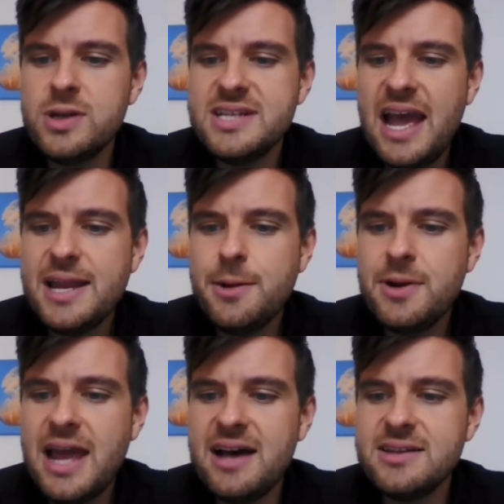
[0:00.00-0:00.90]
Was
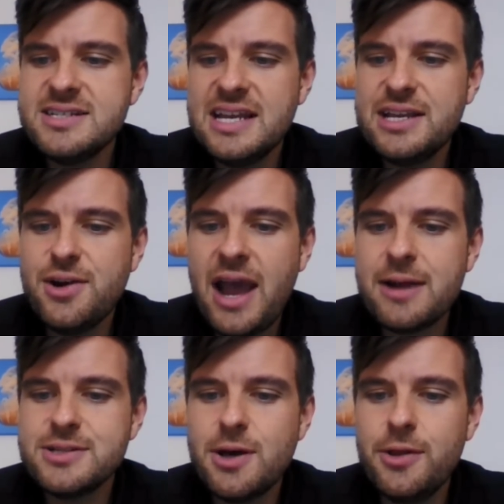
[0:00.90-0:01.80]
anyone else in your
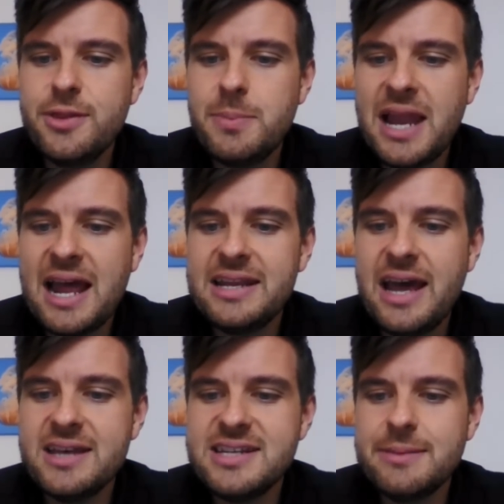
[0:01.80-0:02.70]
house on the
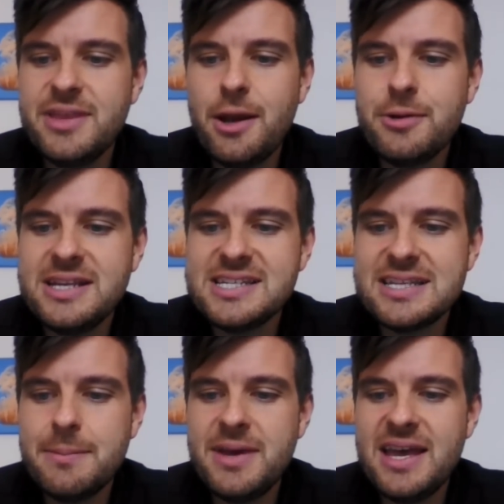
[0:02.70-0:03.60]
plan, as I'm the only
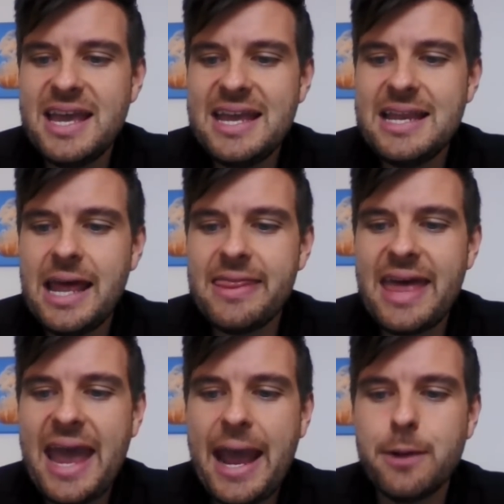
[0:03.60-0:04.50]
slimmer in
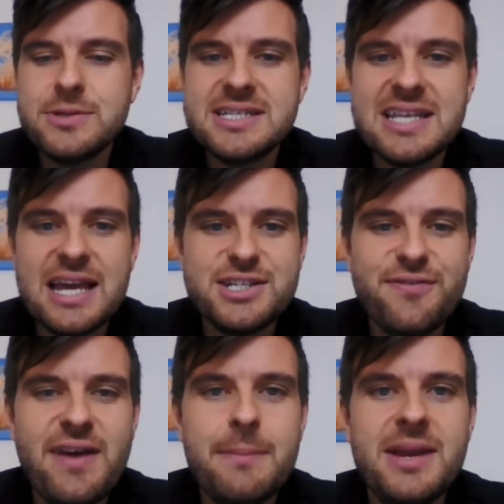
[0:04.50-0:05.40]
the
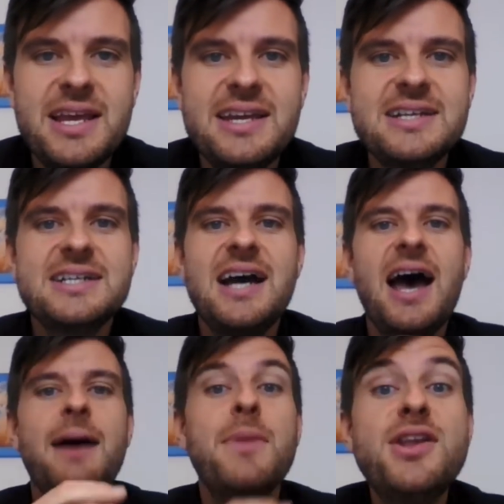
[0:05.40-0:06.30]
house/family?
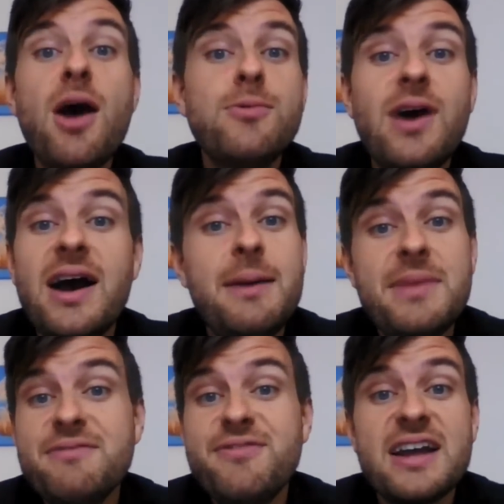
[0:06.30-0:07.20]
No,
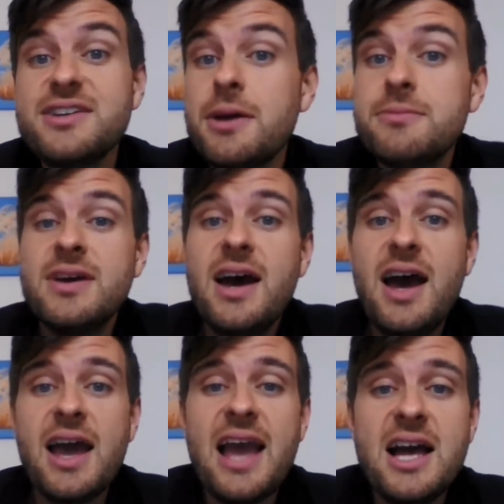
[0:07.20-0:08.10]
in fact, no.
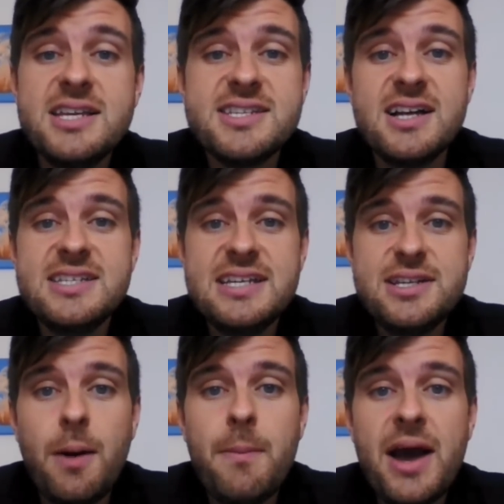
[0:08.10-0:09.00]
I
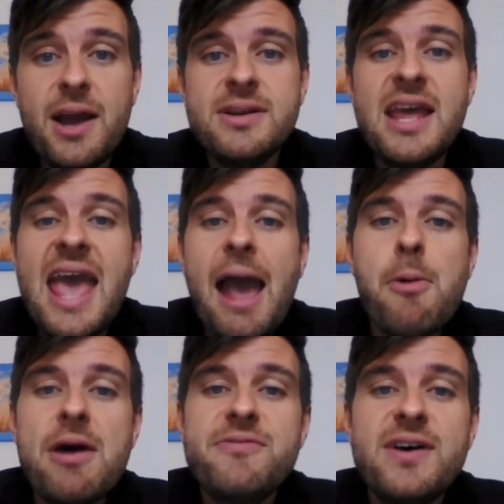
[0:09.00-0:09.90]
started on my own.
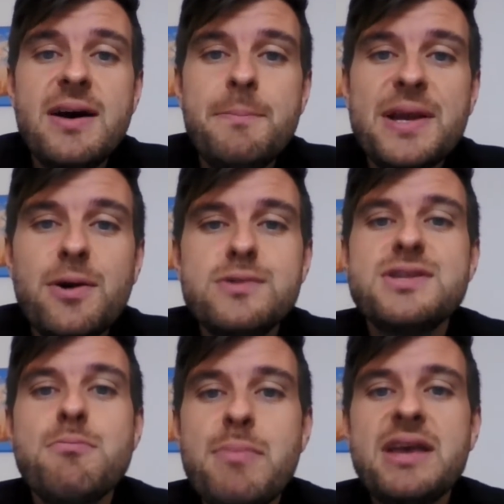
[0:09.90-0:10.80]
However,
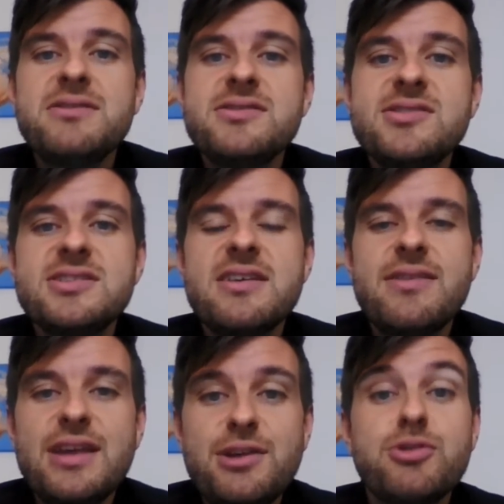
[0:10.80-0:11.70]
because the meals
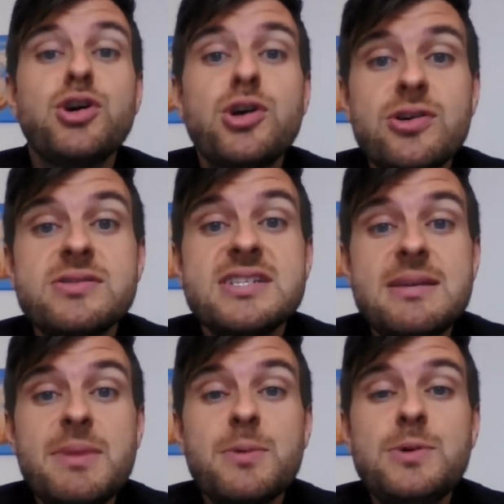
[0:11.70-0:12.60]
that you cook on
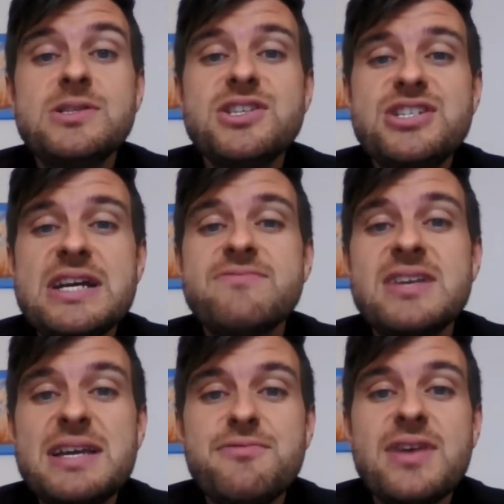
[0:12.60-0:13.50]
Slimming World are
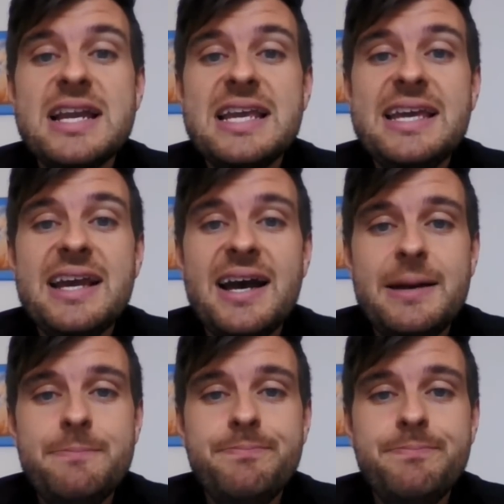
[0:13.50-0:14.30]
generally really